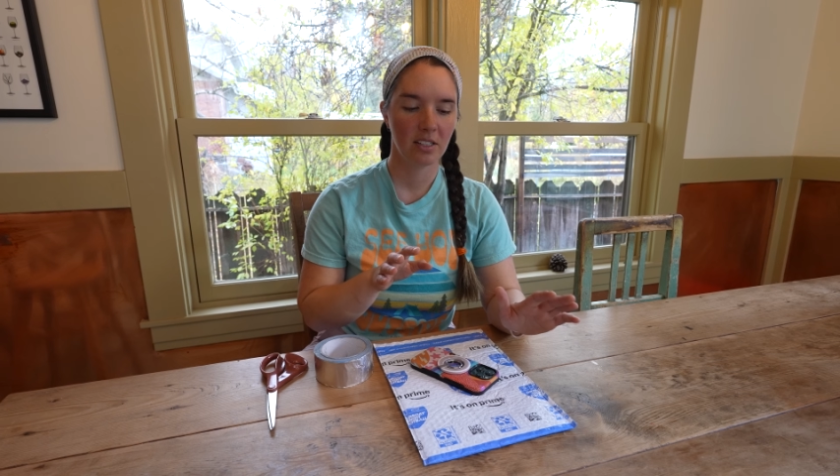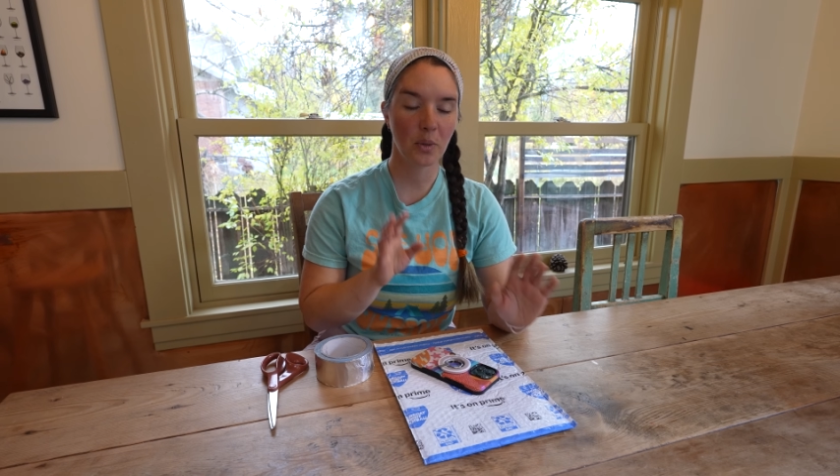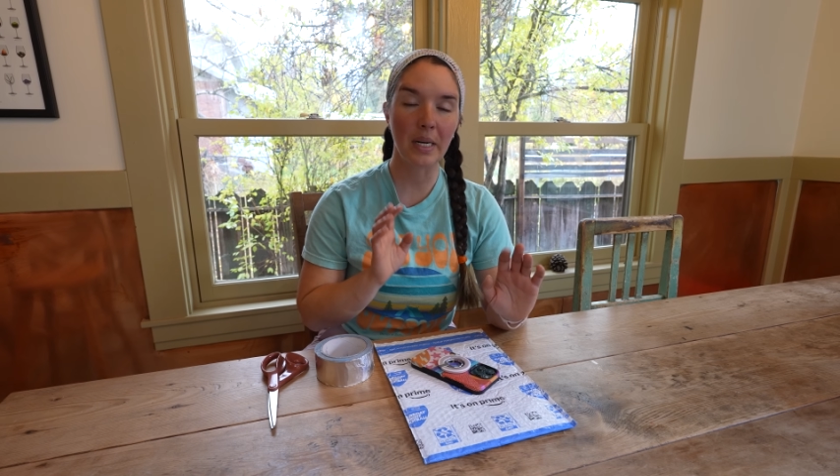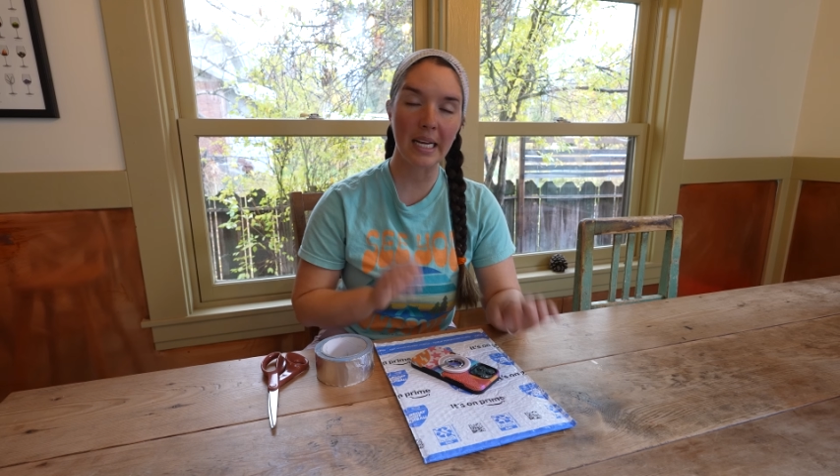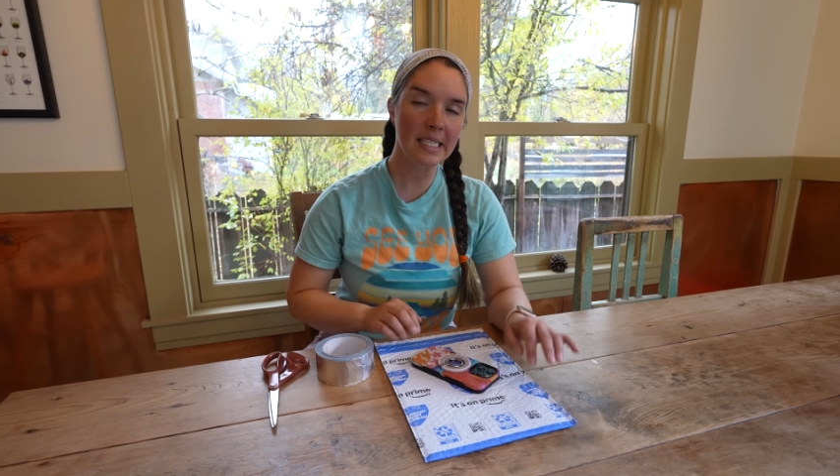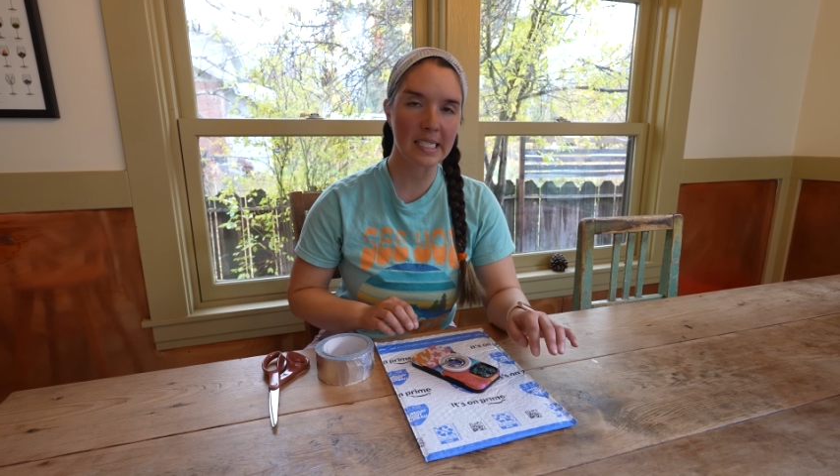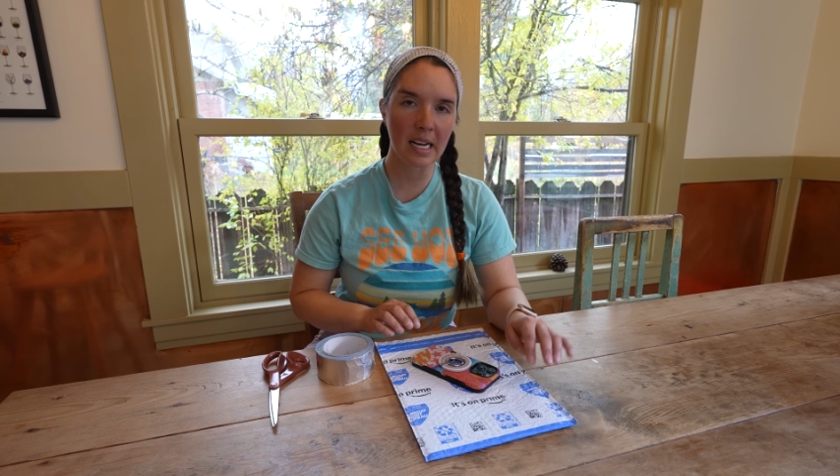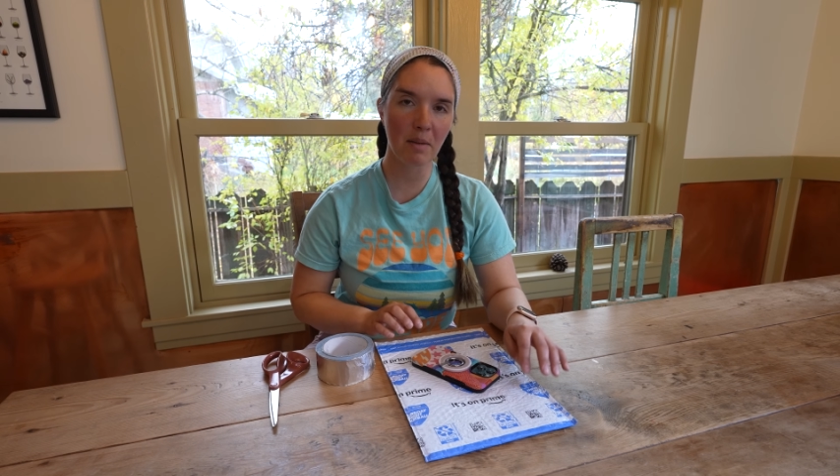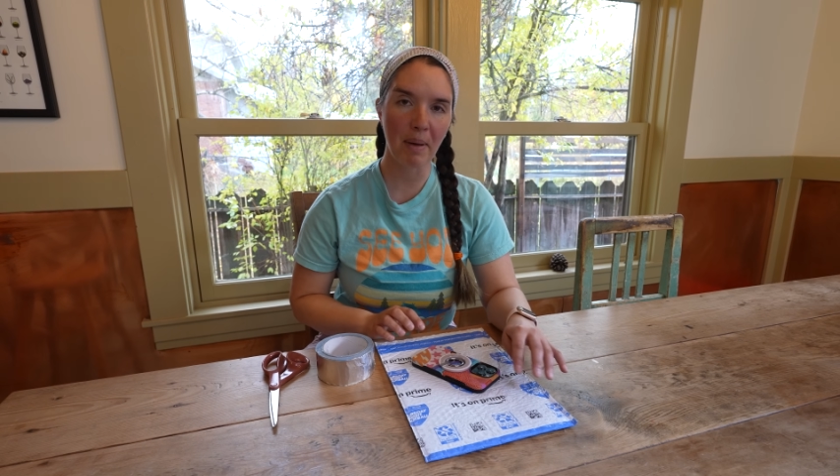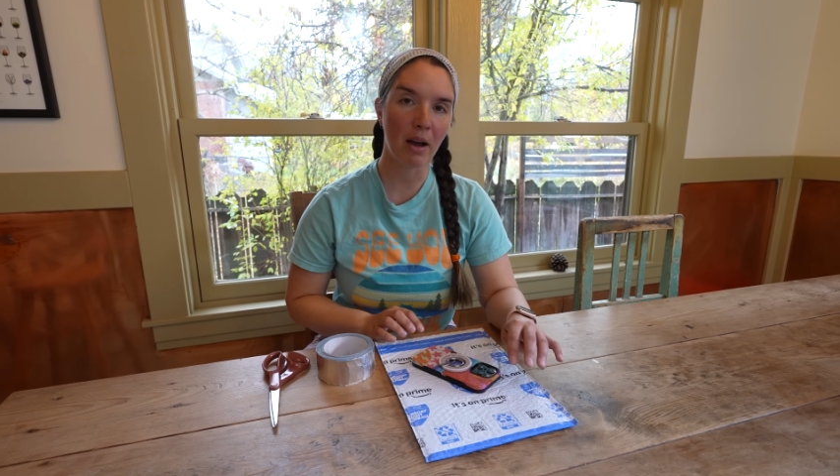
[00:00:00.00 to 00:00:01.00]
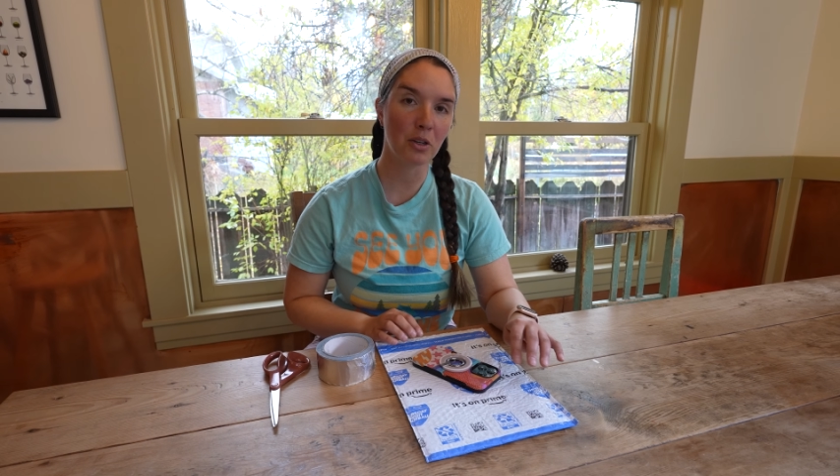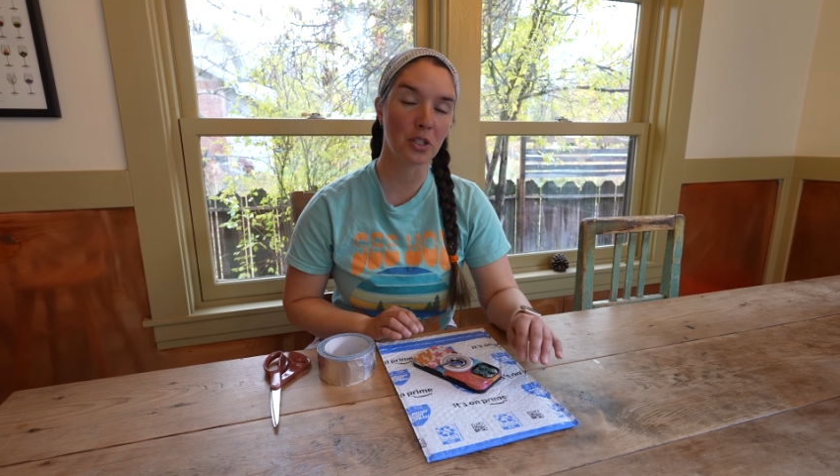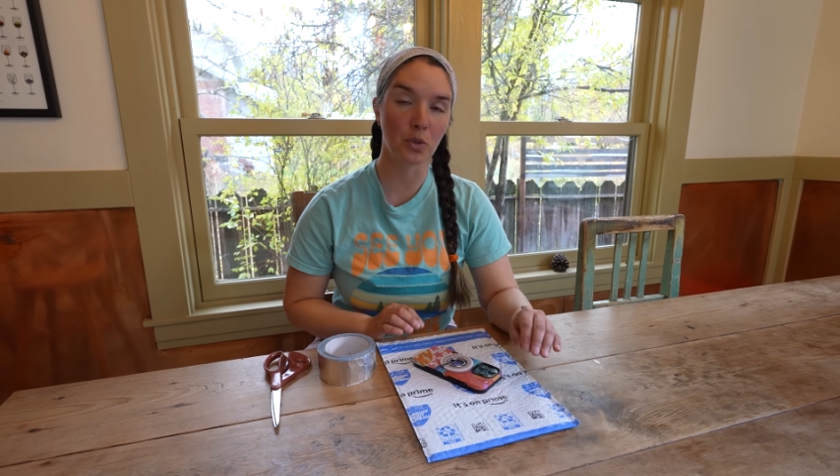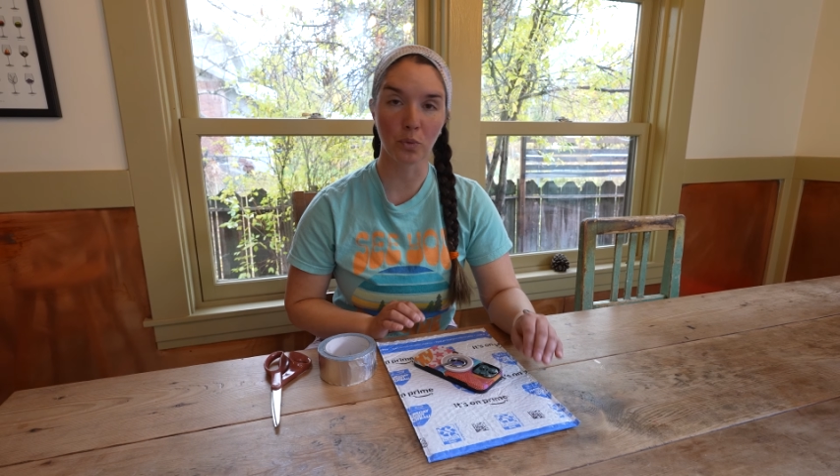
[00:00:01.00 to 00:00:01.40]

So an insulated pouch is